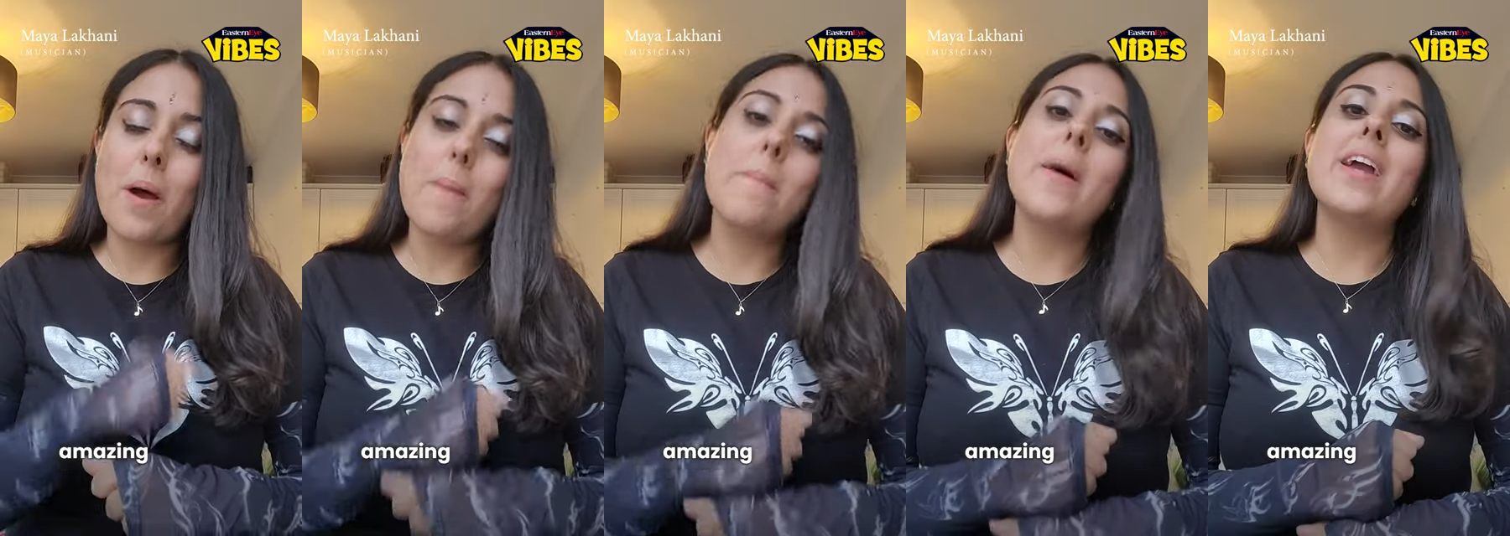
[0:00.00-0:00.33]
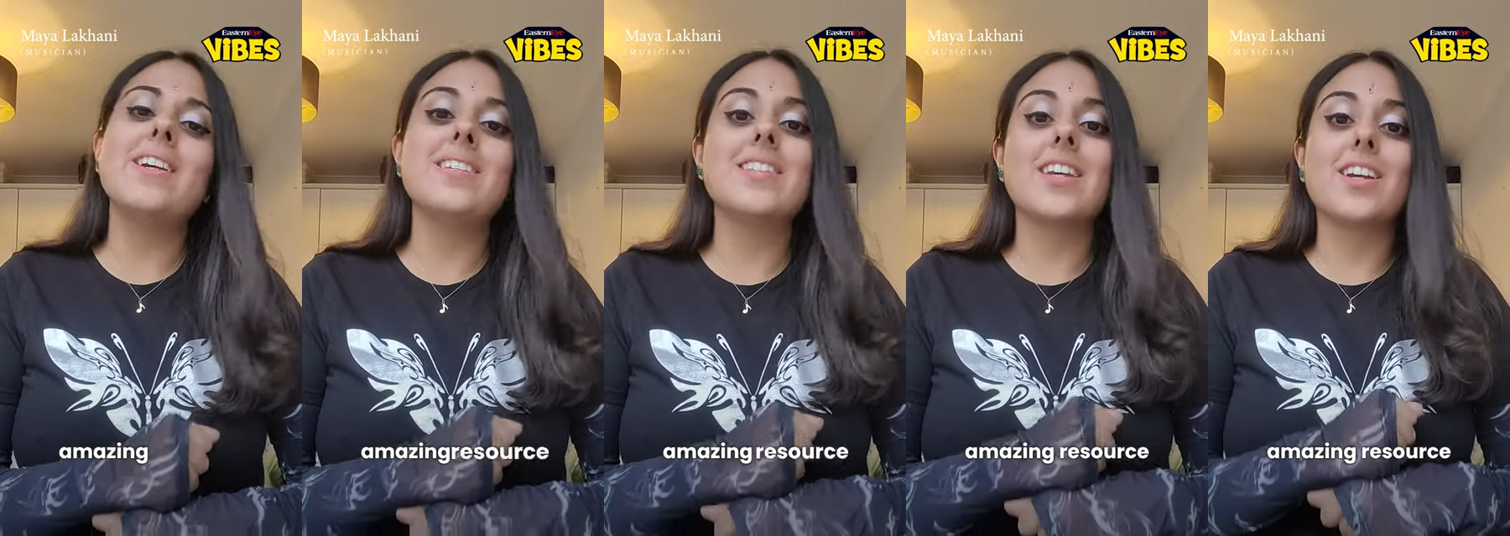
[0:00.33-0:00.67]

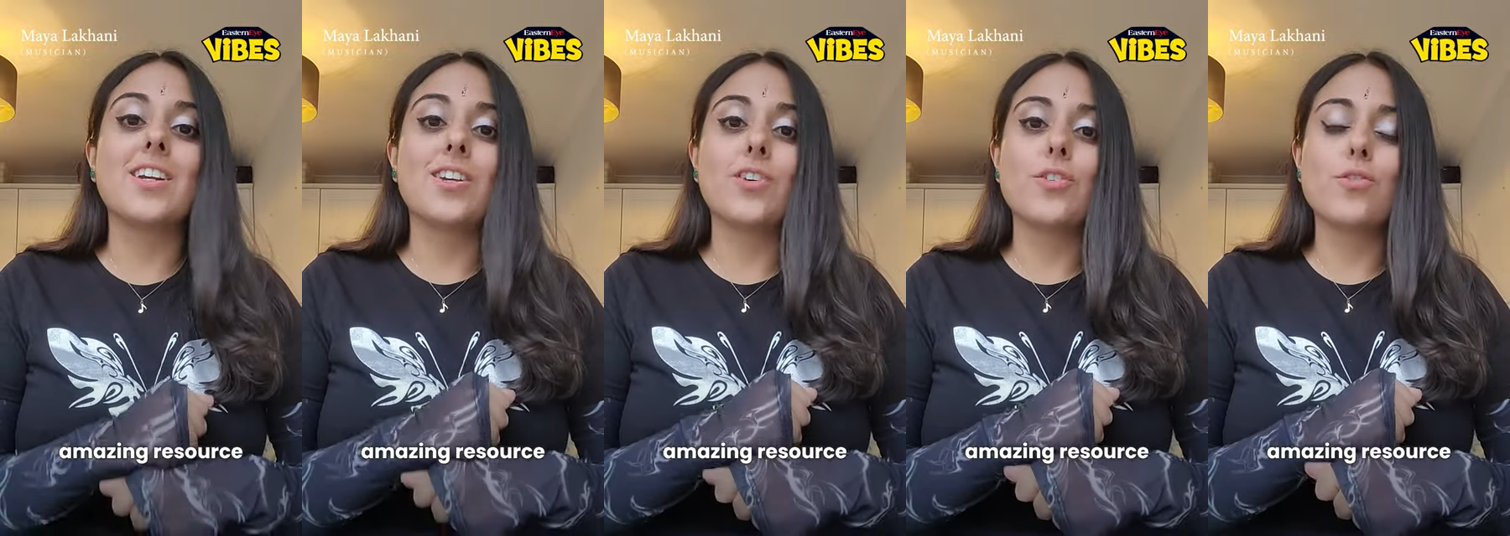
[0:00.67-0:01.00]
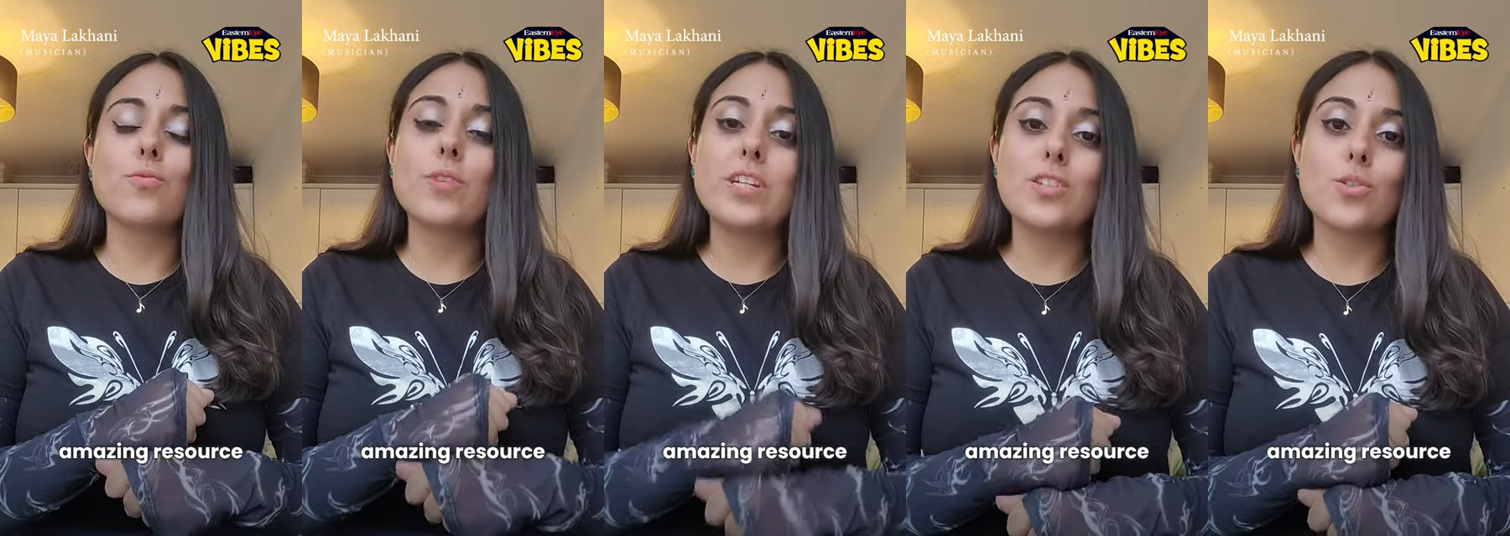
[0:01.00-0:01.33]
amazing
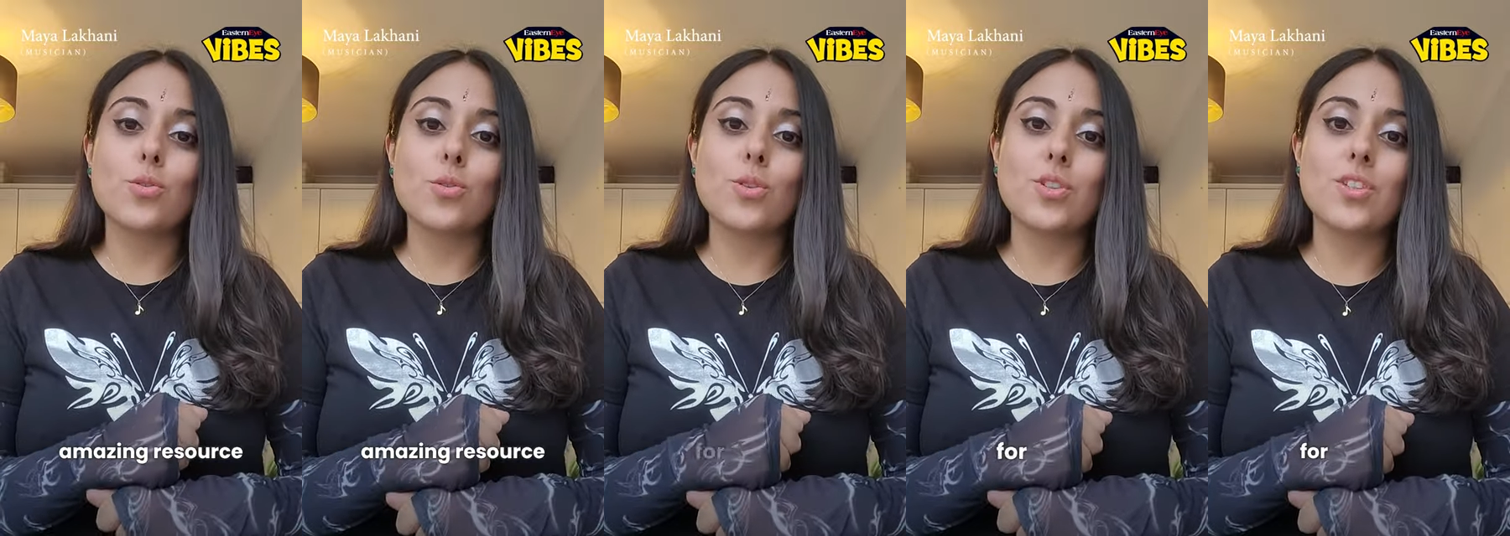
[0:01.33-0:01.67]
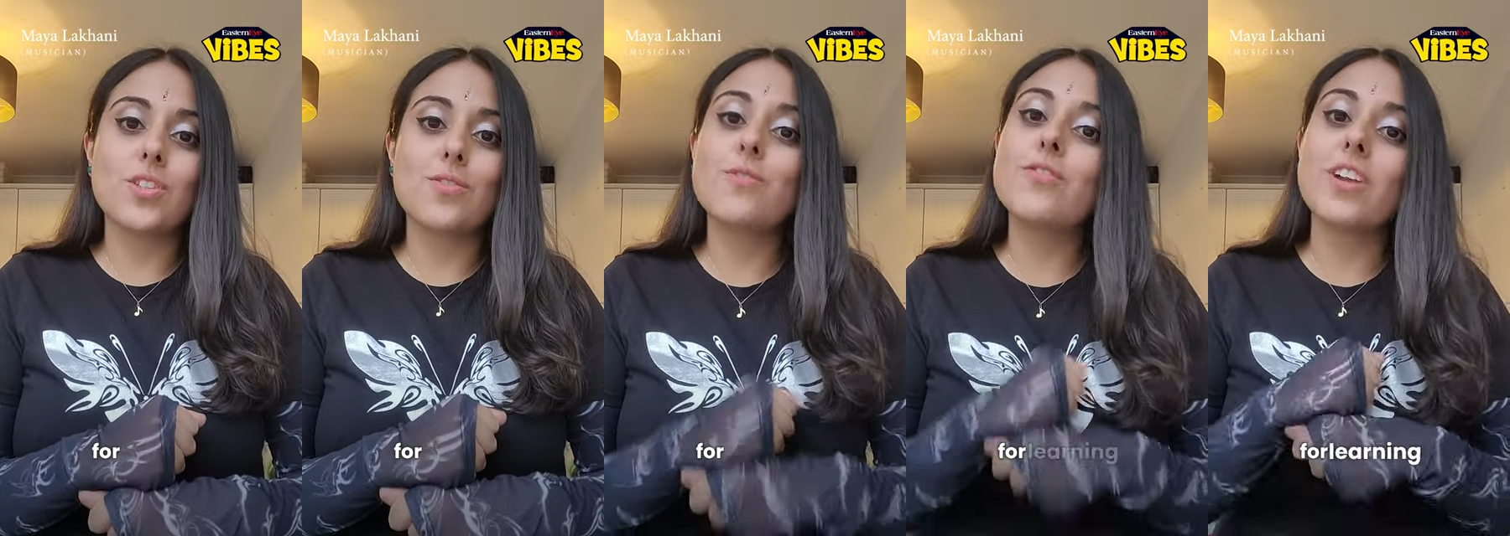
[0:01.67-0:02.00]

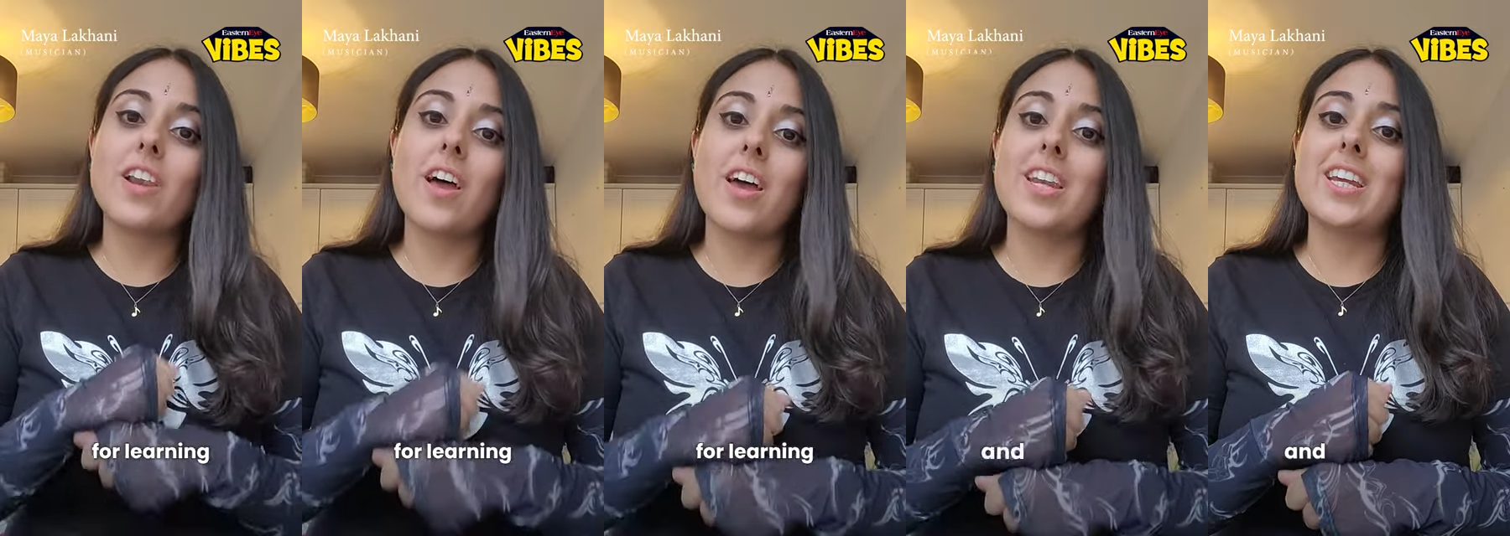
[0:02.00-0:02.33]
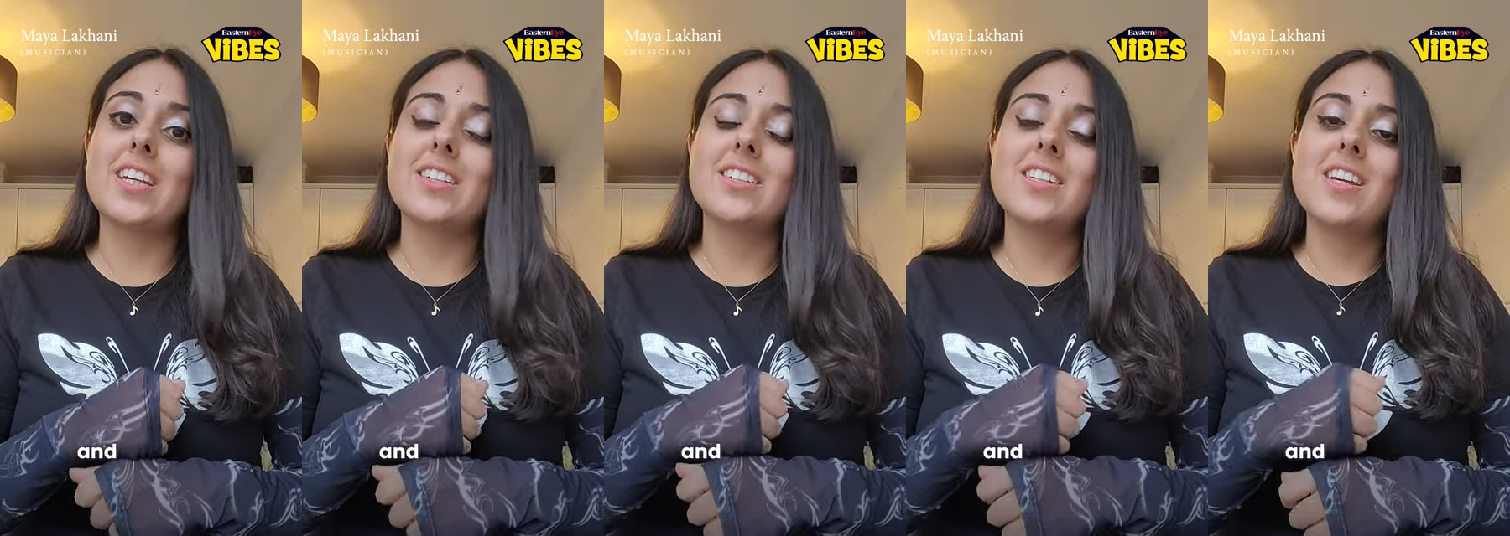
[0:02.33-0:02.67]
resource for
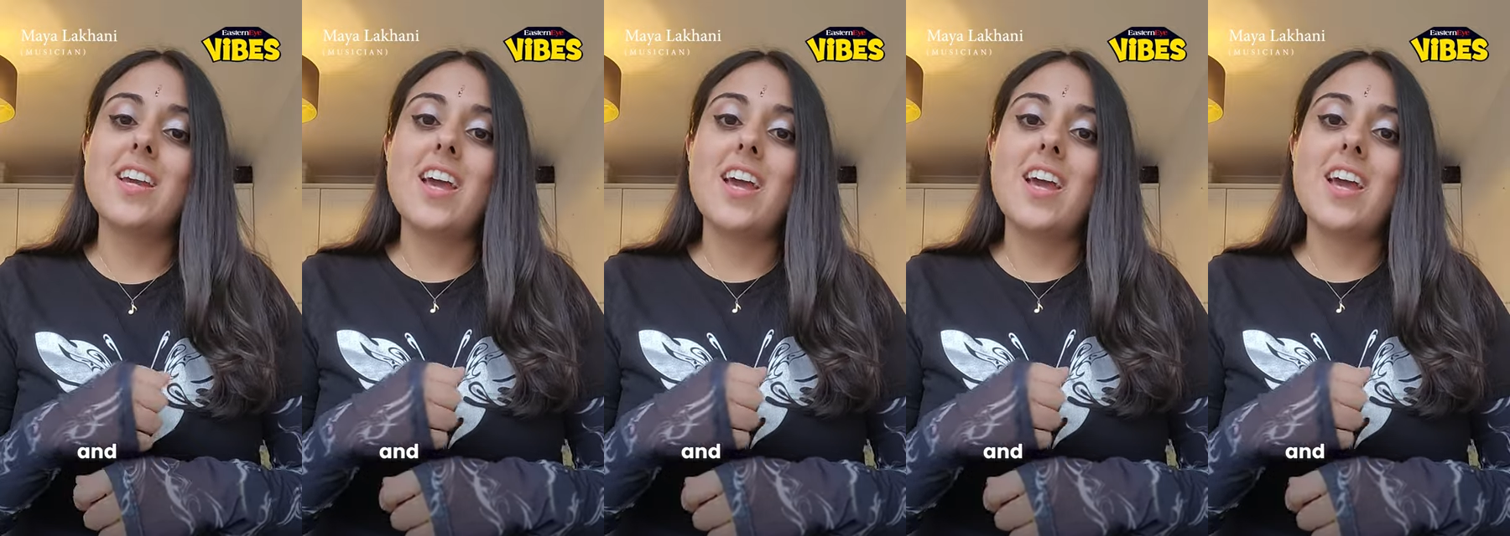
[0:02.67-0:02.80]
learning